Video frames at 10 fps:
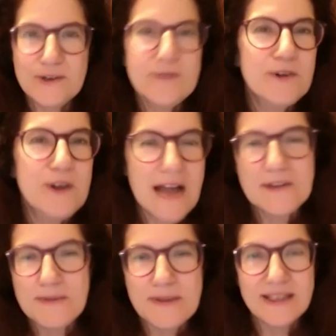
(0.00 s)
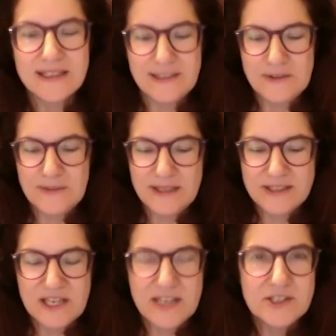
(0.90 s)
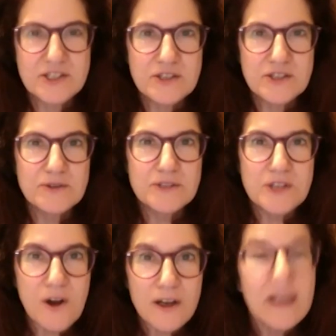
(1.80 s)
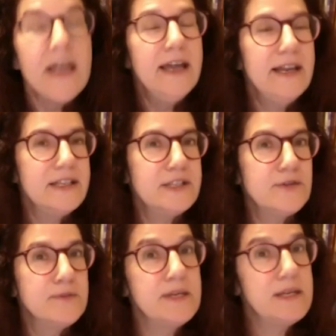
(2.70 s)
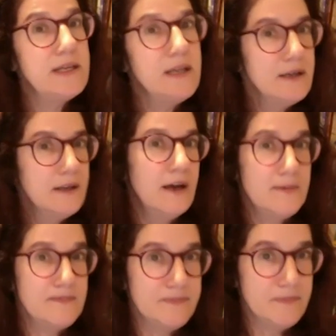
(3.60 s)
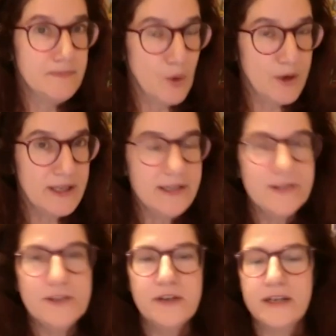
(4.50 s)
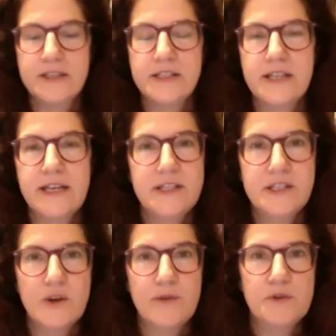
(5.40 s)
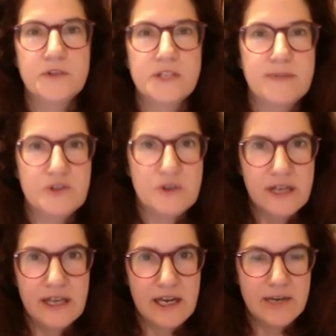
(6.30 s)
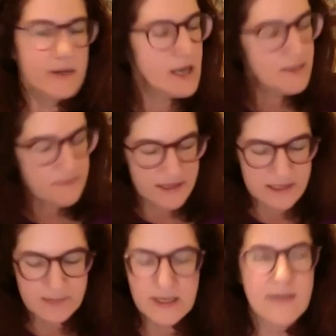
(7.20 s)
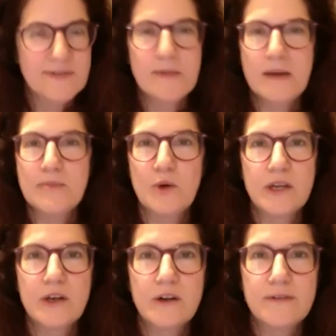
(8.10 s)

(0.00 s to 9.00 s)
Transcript: having me and giving me a chance to talk. It is for me morning in the United States. So if you see me drinking out of a cup, that's me having my morning coffee,